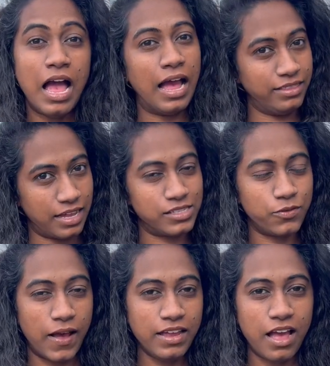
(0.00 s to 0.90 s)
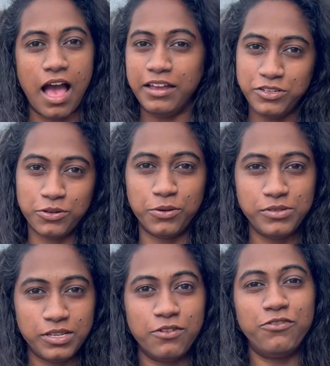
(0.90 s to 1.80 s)
And that's why I
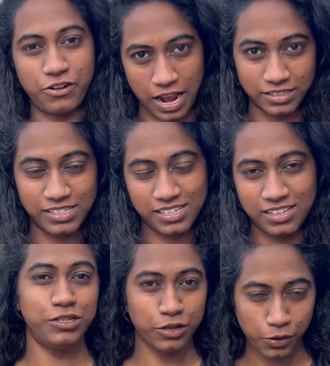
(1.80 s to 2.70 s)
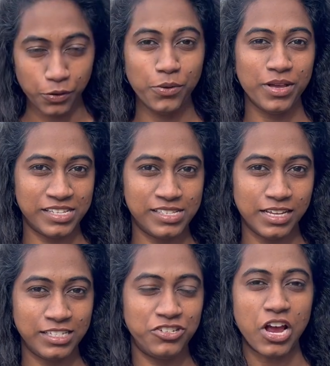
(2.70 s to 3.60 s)
chose France. So who is
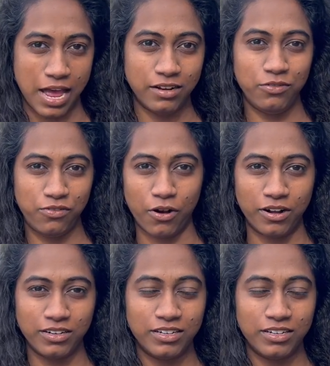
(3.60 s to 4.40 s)
this channel for?